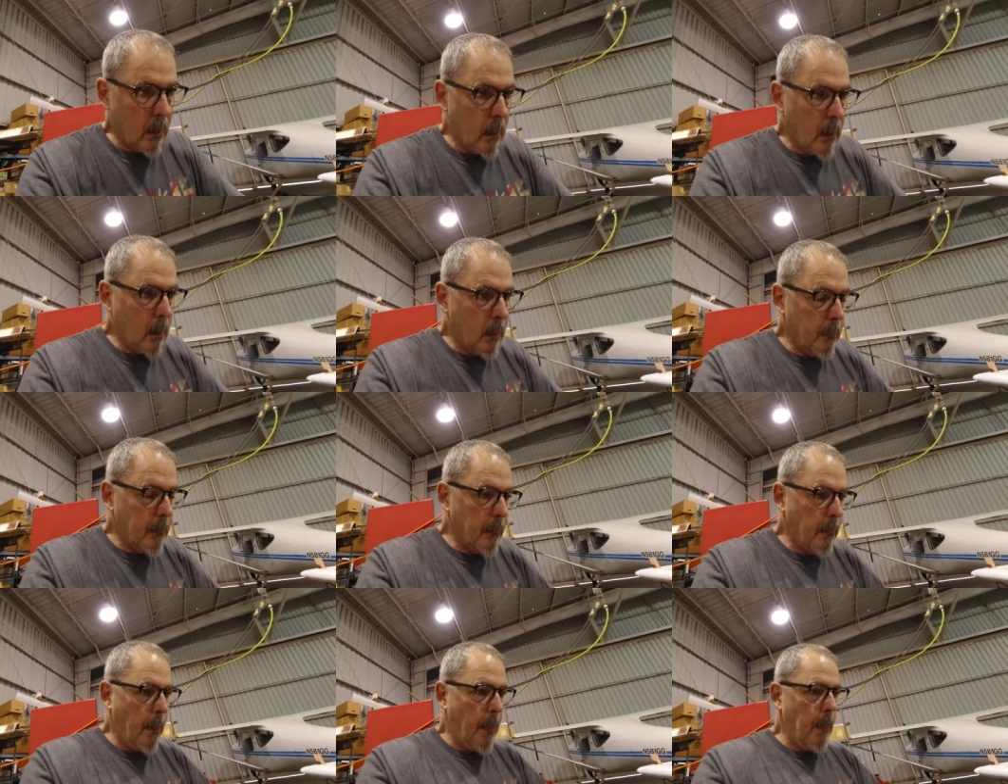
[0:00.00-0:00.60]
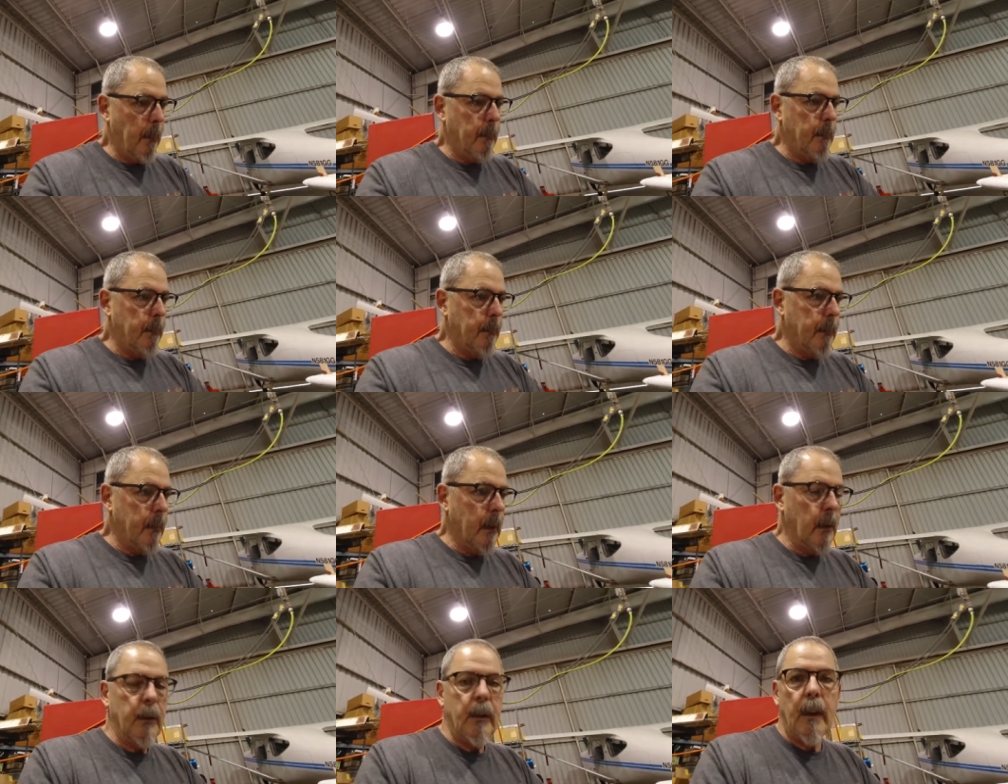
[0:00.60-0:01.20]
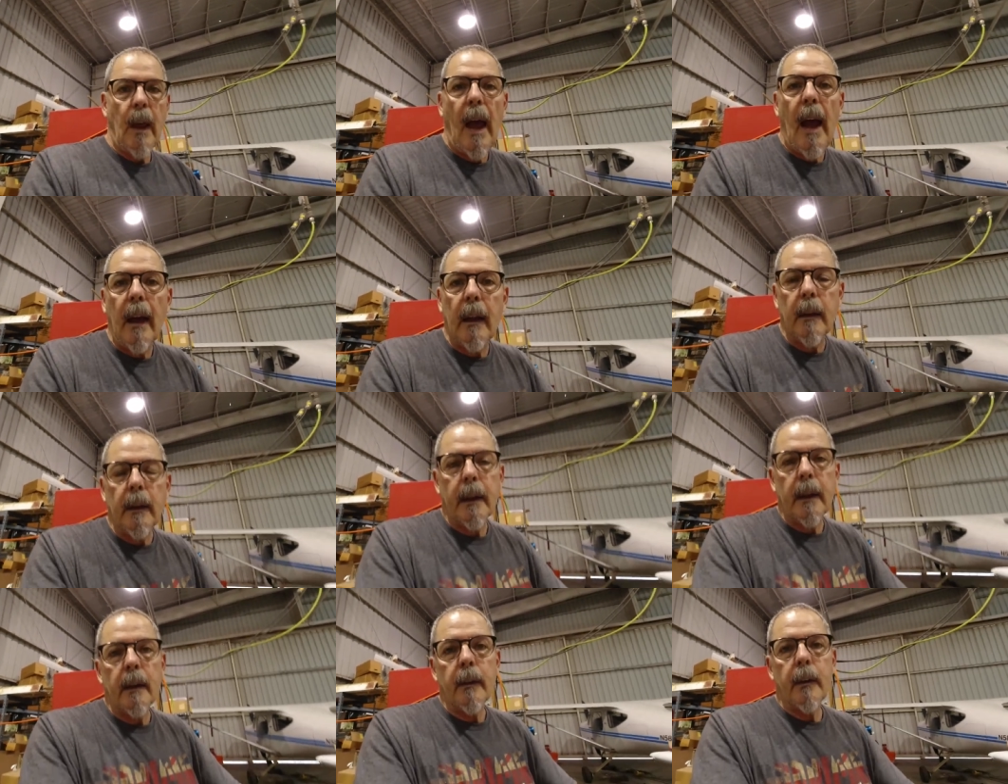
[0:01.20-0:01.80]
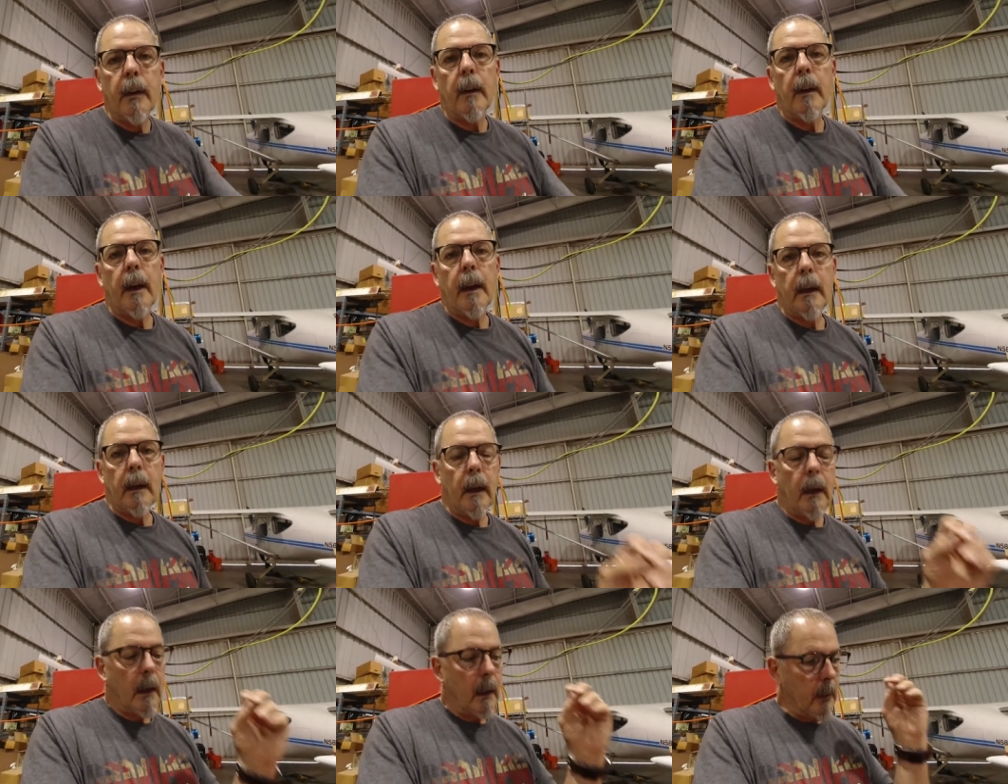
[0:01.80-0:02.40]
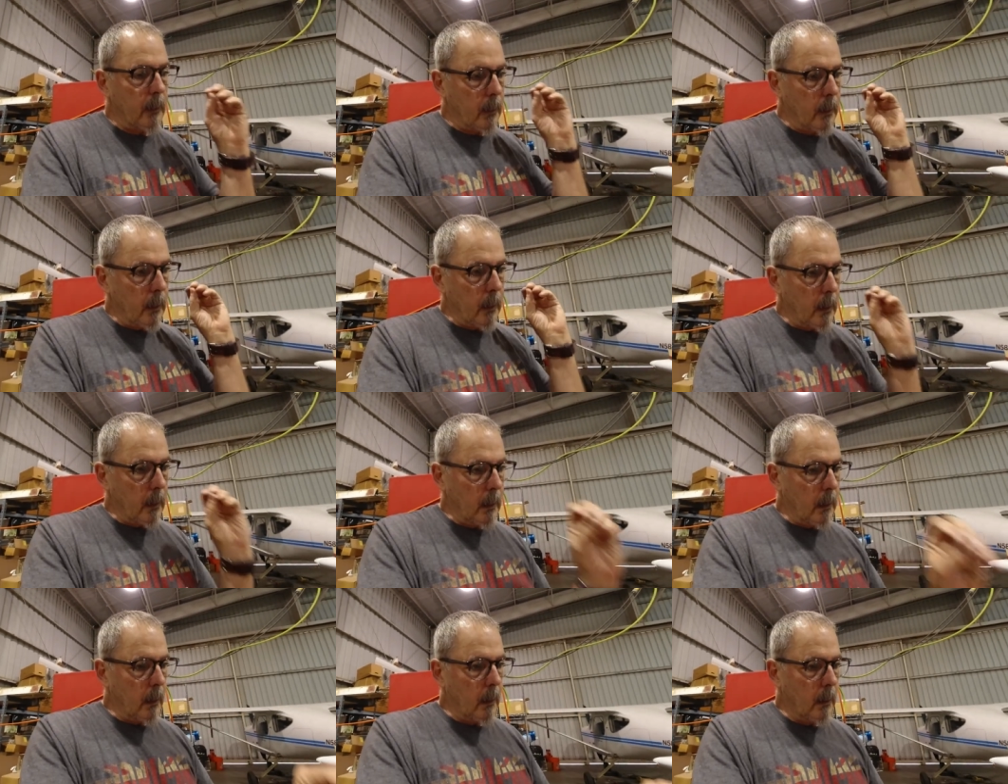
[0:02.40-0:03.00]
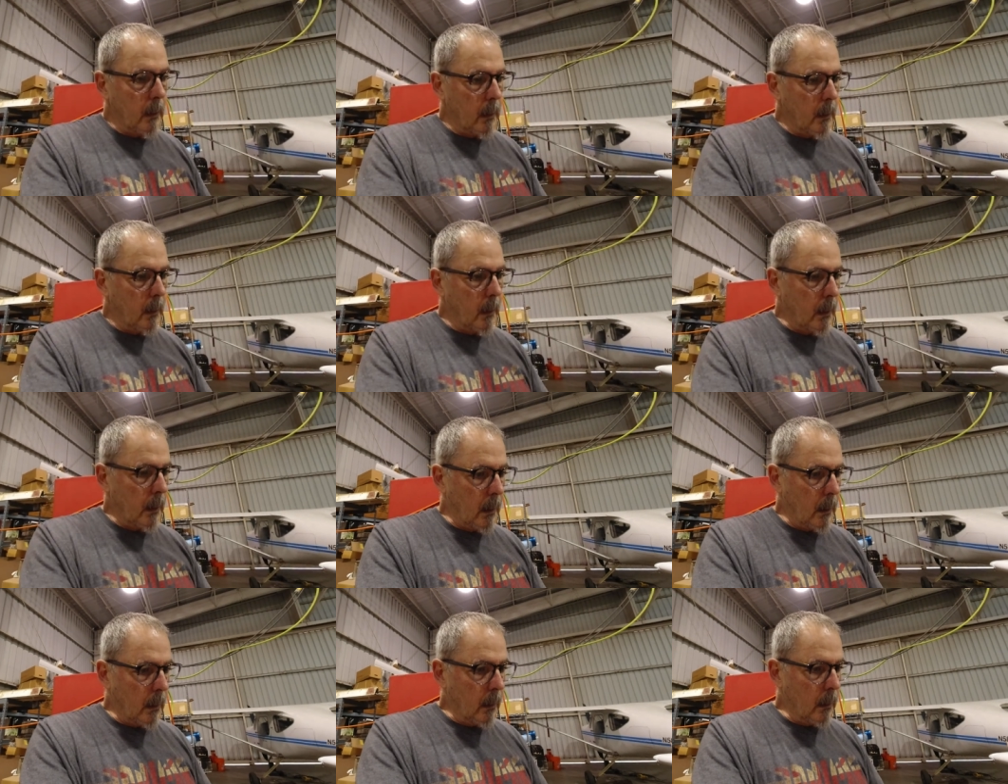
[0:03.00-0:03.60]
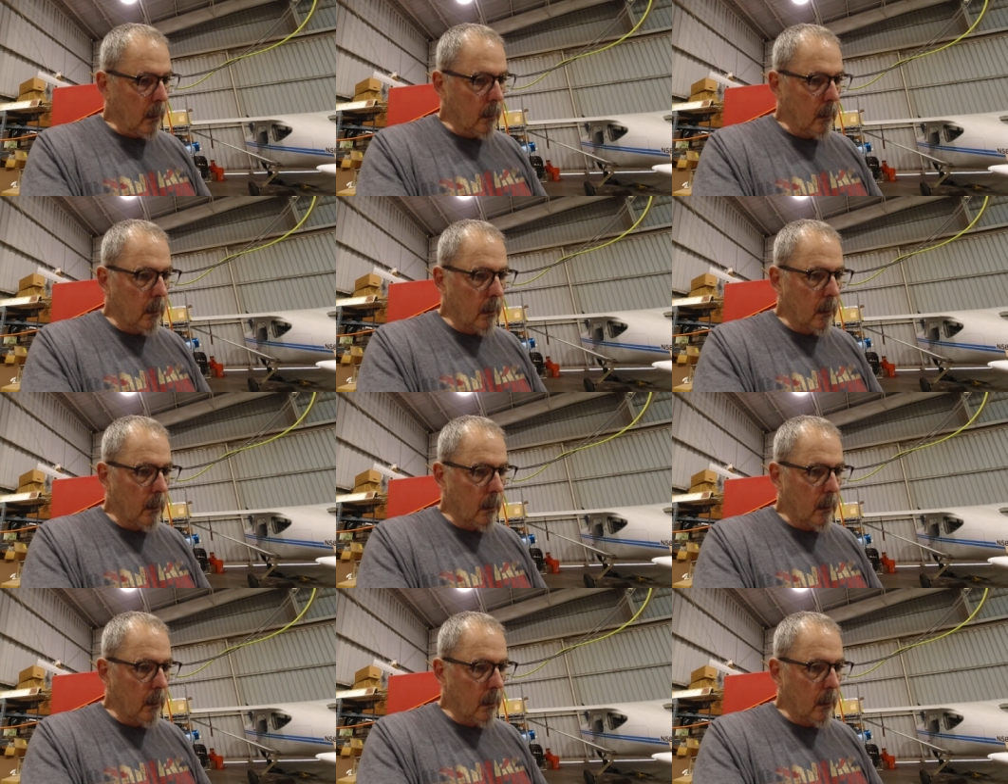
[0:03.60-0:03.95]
um, exactly until I get the uh,